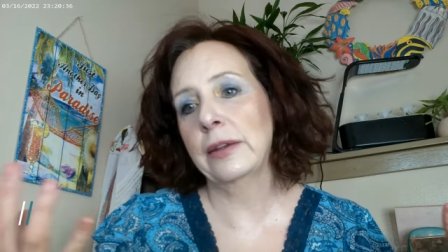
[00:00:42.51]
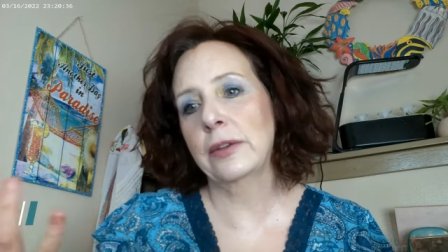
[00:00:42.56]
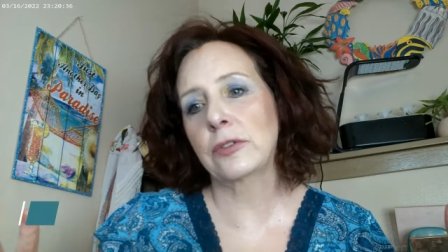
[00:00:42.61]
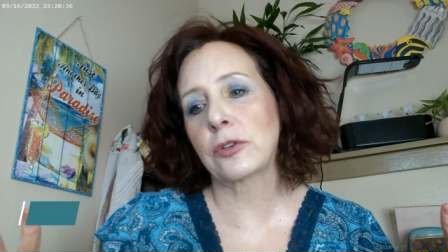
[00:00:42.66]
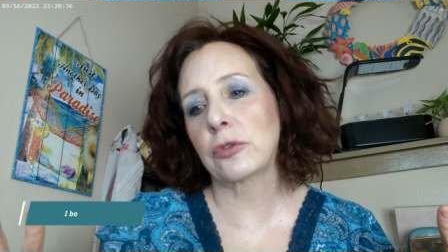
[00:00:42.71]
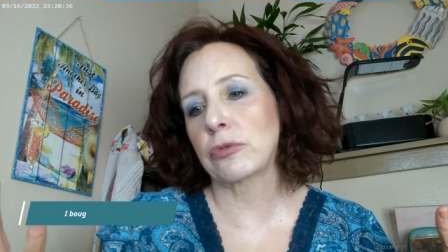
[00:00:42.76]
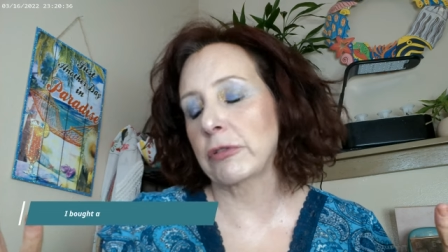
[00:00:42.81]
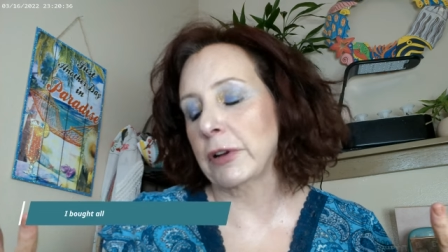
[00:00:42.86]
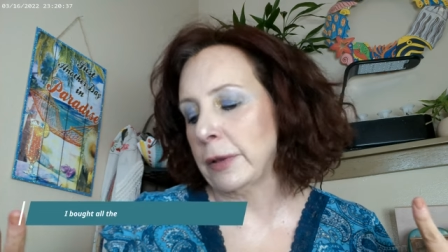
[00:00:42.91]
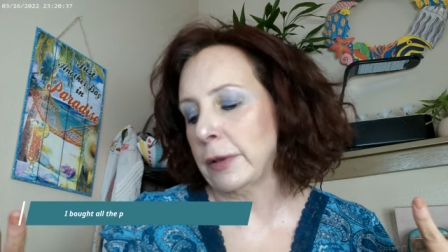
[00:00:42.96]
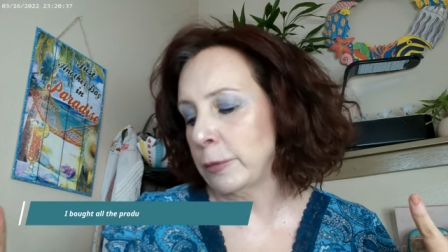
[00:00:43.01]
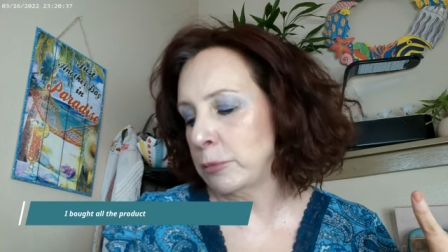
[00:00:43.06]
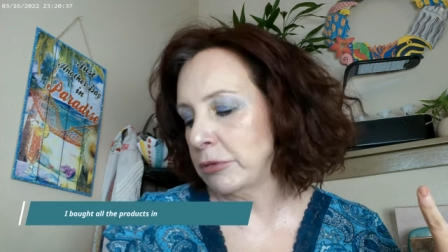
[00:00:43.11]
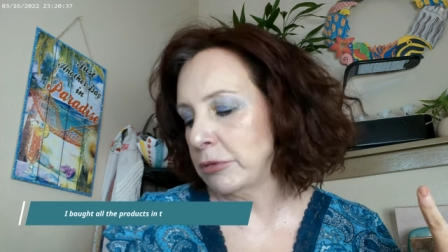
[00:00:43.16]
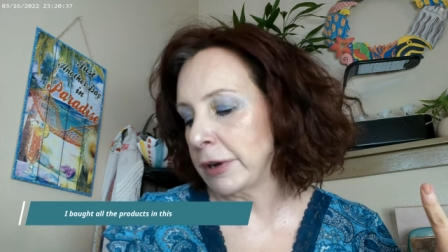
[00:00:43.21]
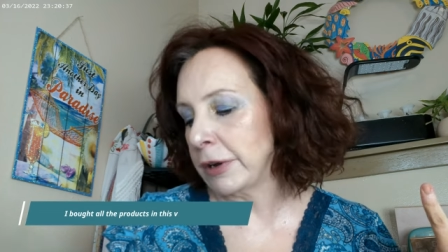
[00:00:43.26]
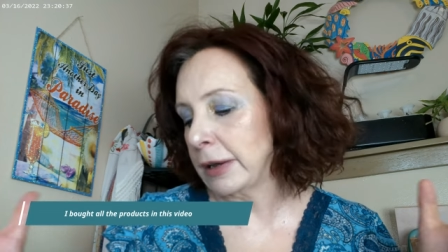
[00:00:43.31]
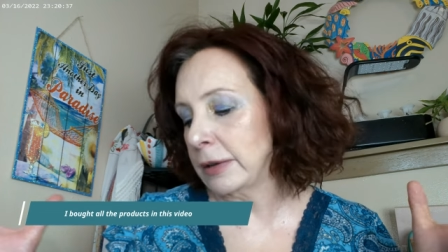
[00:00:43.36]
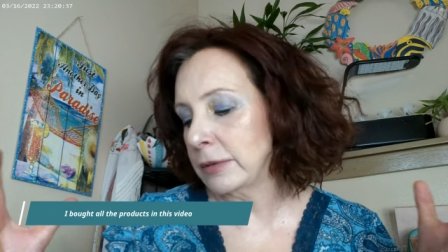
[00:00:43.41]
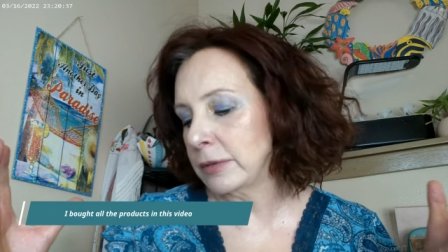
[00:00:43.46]
it's really
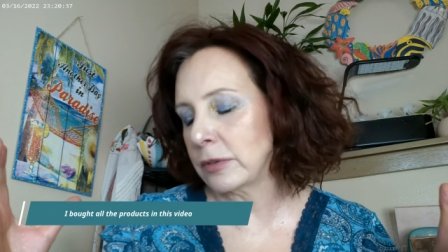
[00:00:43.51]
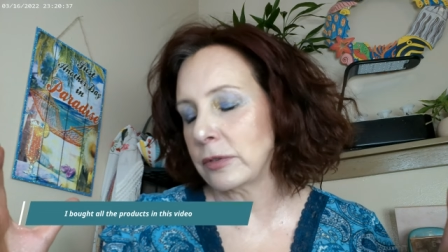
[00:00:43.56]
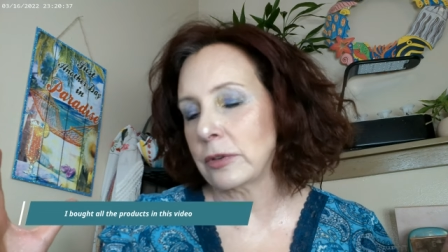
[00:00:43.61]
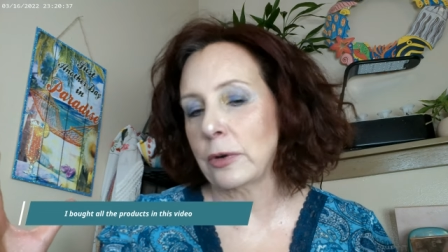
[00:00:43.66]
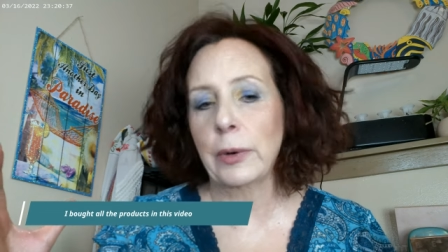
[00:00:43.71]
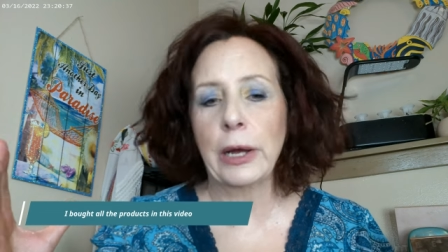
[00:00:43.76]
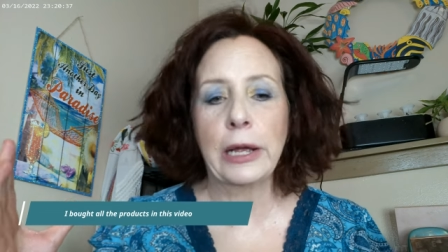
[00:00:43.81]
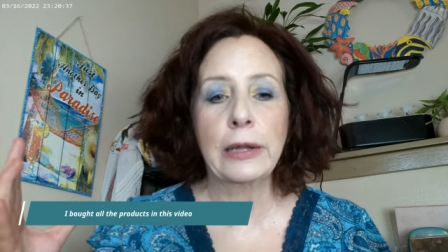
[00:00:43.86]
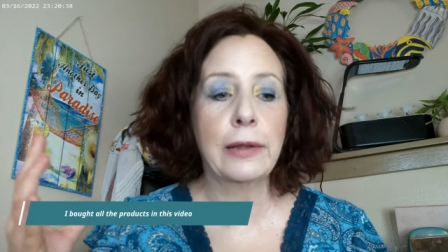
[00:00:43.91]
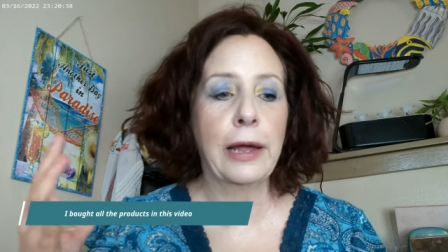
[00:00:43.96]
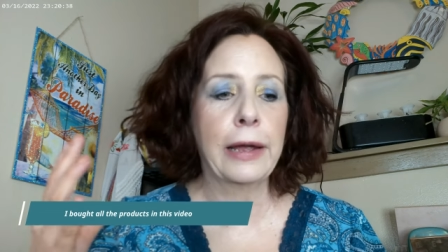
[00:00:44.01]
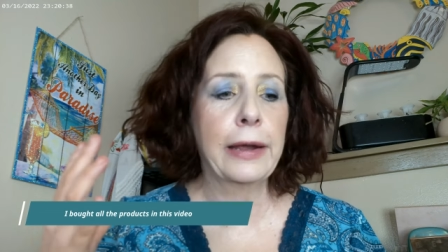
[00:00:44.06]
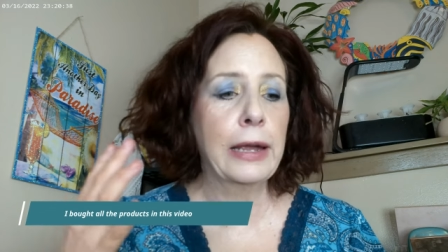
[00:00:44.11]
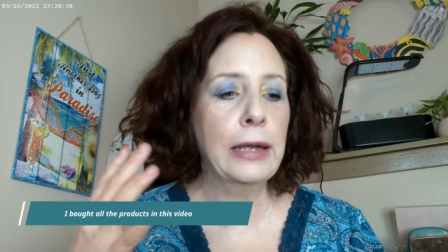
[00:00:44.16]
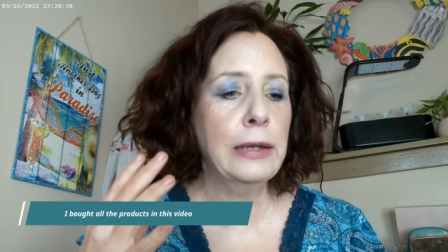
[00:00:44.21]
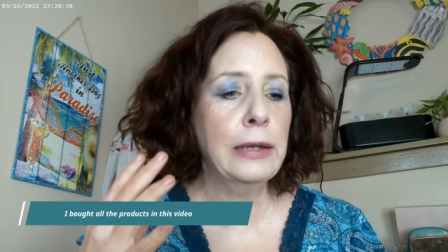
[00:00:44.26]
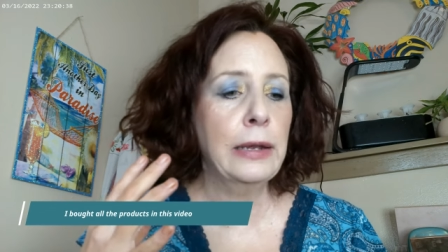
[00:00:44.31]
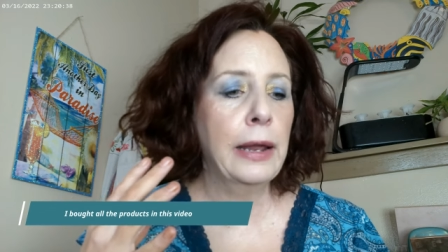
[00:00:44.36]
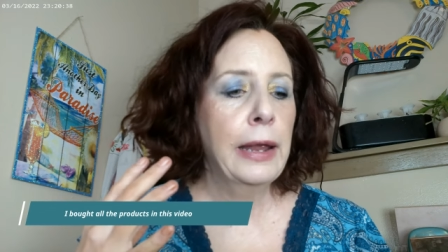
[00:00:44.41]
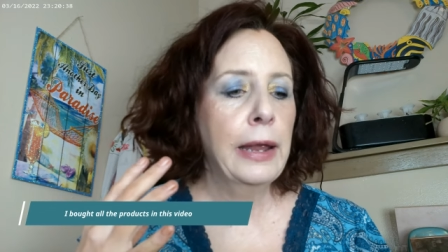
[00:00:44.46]
pretty. So I like
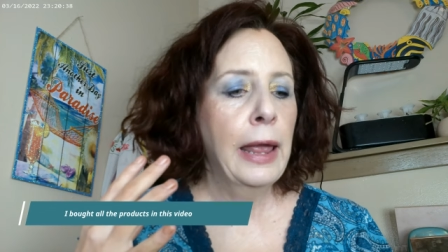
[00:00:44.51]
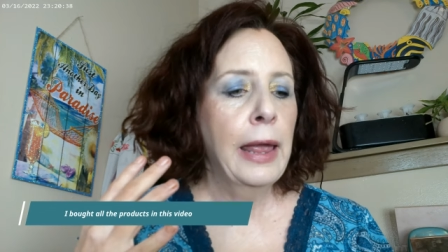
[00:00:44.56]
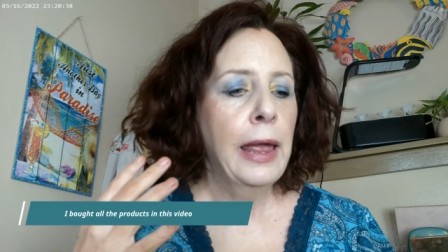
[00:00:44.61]
it.